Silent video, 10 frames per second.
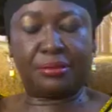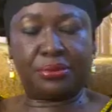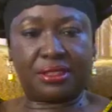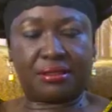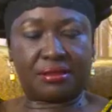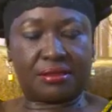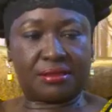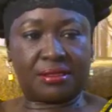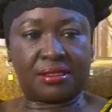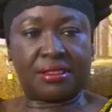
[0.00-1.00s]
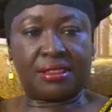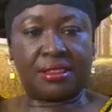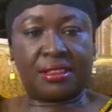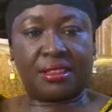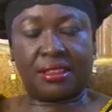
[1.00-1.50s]
bills.
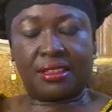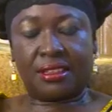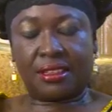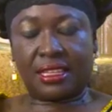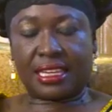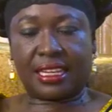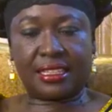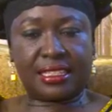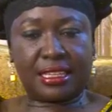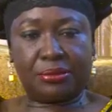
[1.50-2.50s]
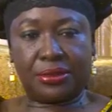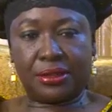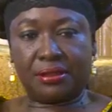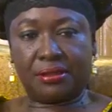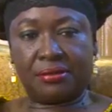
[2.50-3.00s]
The cancer
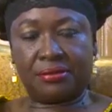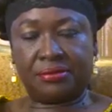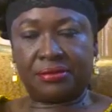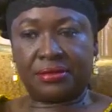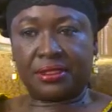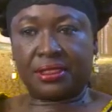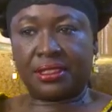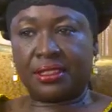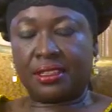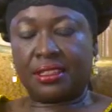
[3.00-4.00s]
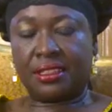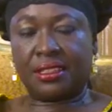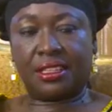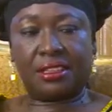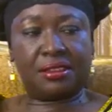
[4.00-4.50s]
bill,
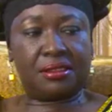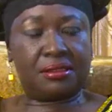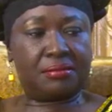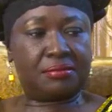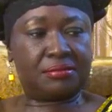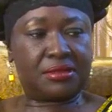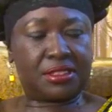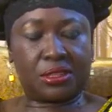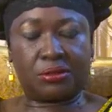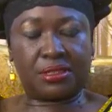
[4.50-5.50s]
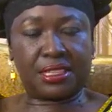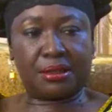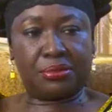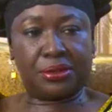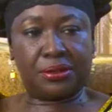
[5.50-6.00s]
the sickle cell
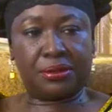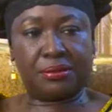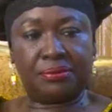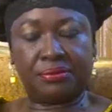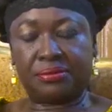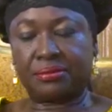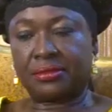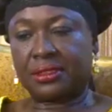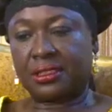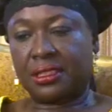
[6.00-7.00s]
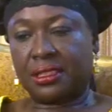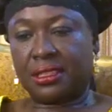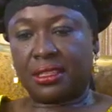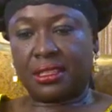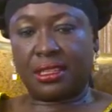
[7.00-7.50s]
bill,
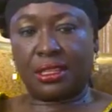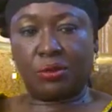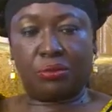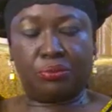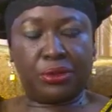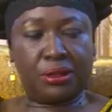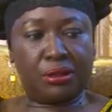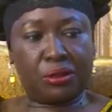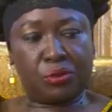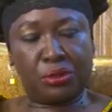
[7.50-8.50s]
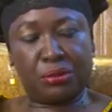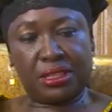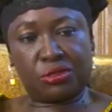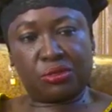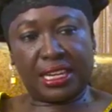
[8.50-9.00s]
the bill on
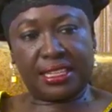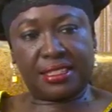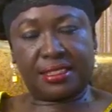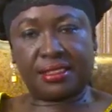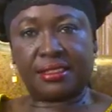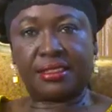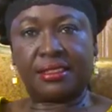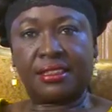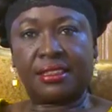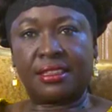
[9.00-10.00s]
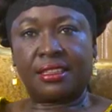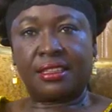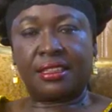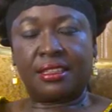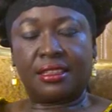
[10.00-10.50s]
women's rights,
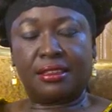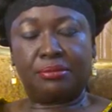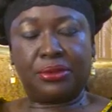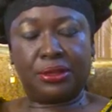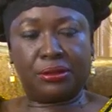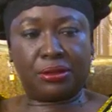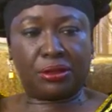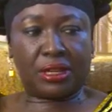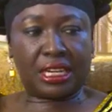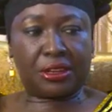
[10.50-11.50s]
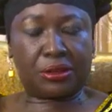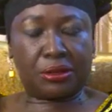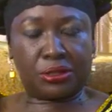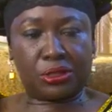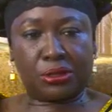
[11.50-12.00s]
the bill on
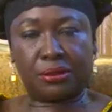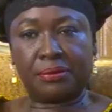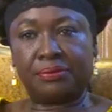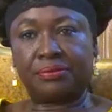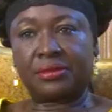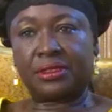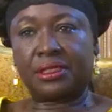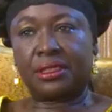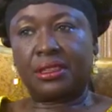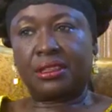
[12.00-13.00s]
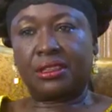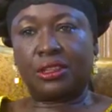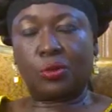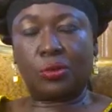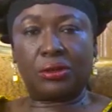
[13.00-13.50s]
agriculture,
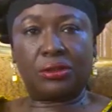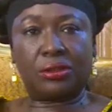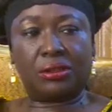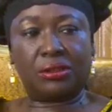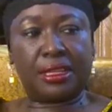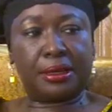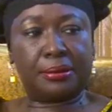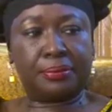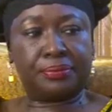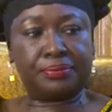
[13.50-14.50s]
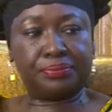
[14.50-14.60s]
the one on